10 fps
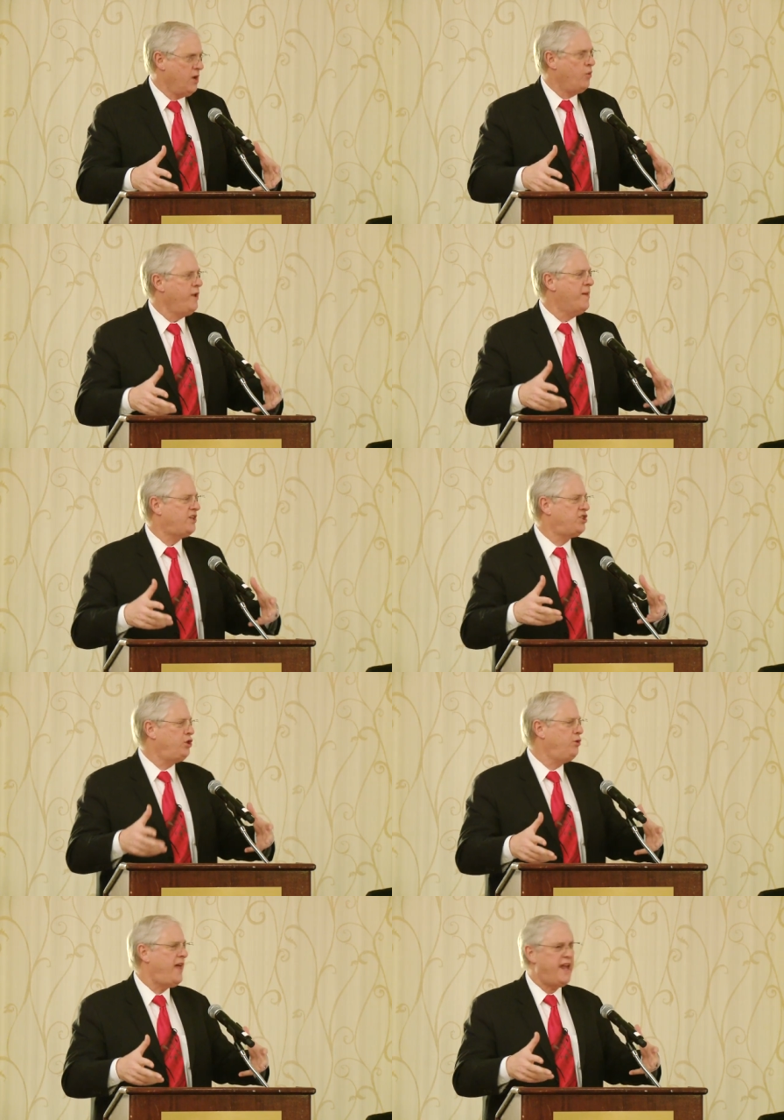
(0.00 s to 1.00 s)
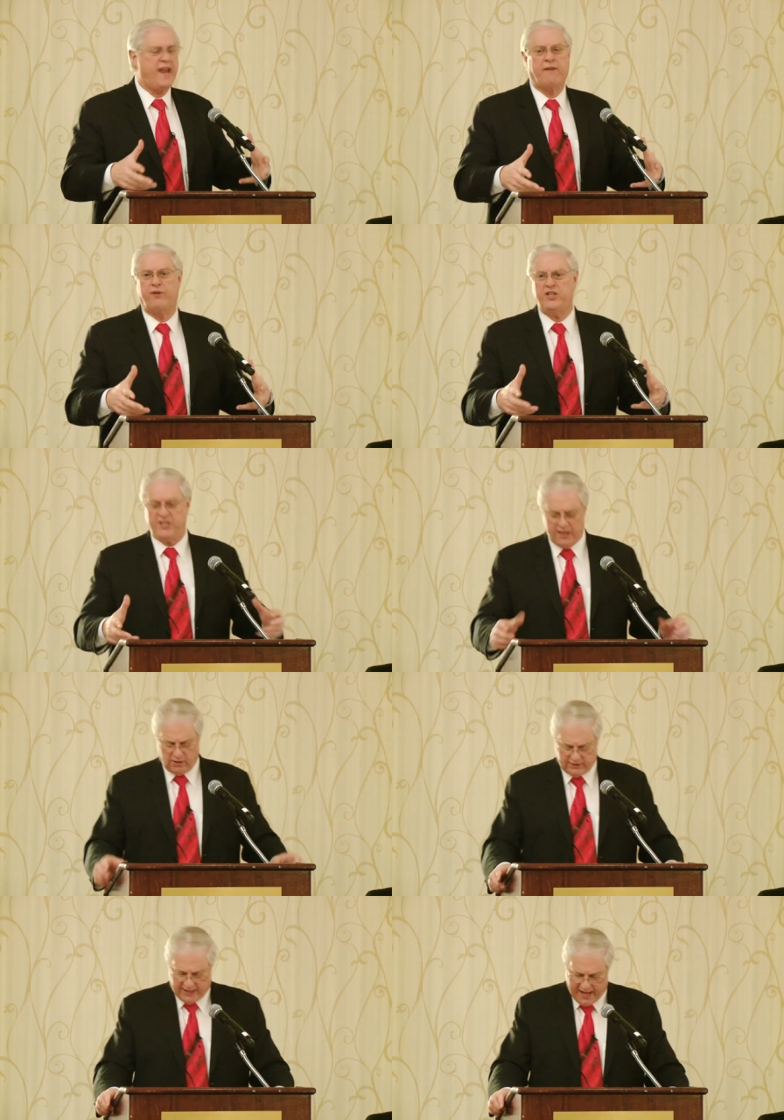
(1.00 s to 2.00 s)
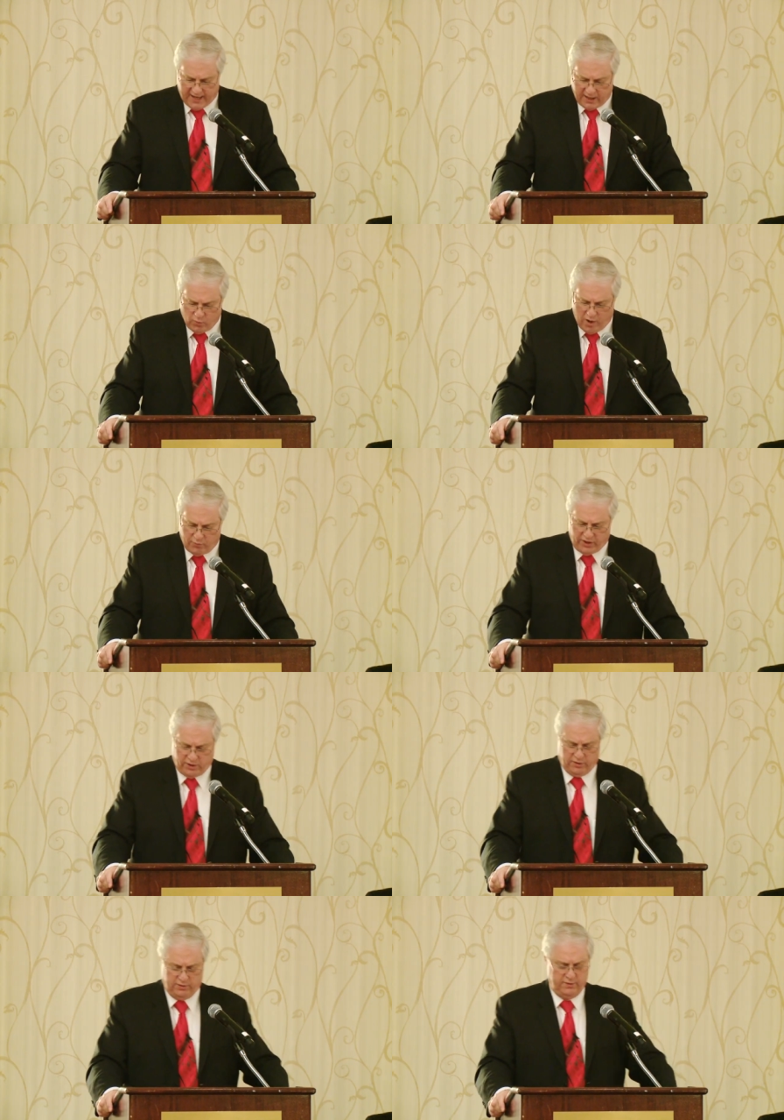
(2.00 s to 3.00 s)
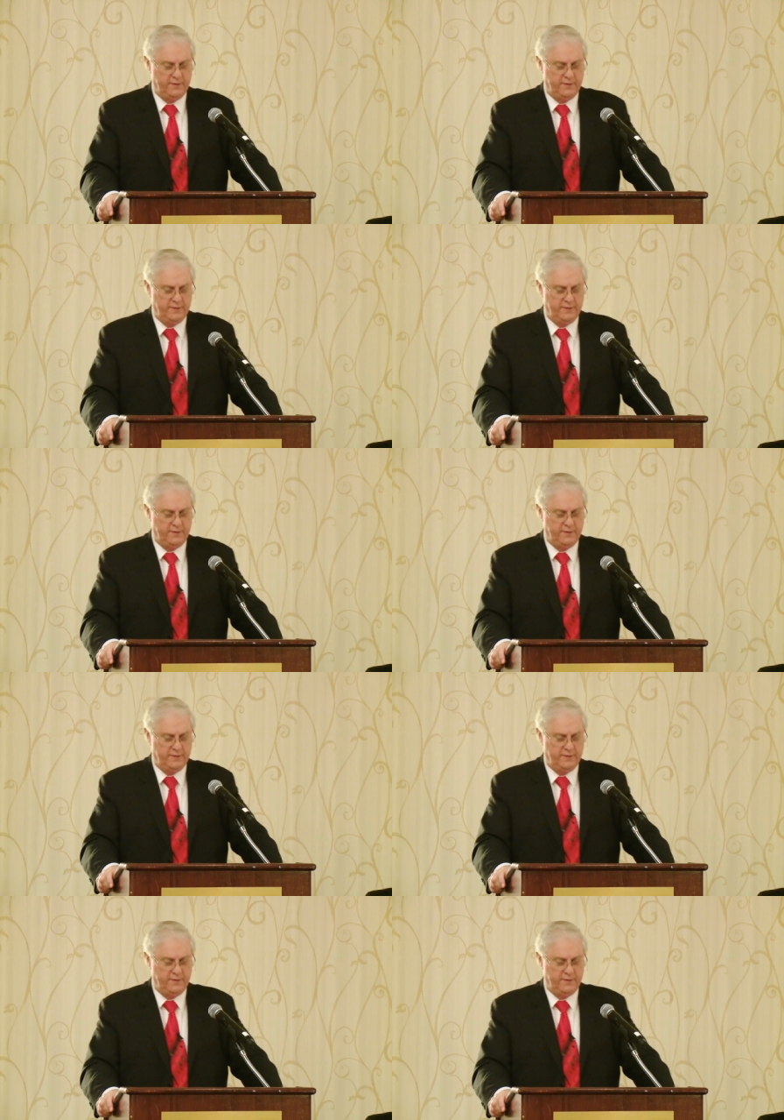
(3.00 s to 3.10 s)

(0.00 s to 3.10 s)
We must do that every single day in what we do.